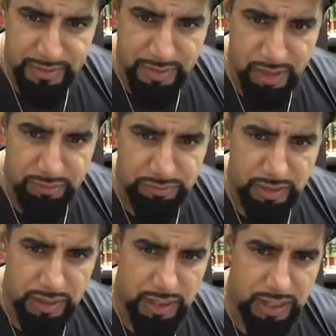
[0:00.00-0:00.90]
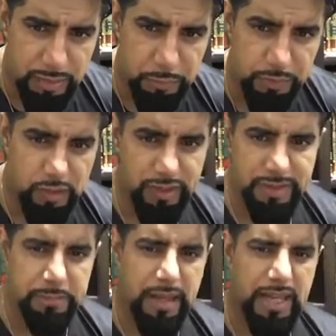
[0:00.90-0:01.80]
all right, we've got
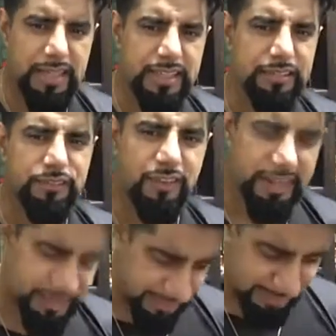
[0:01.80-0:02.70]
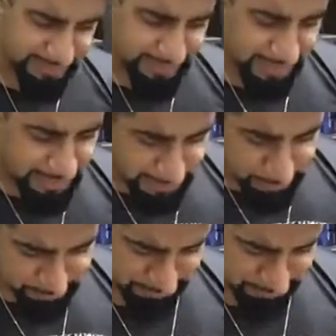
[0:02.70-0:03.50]
the Maliki Viking in the house.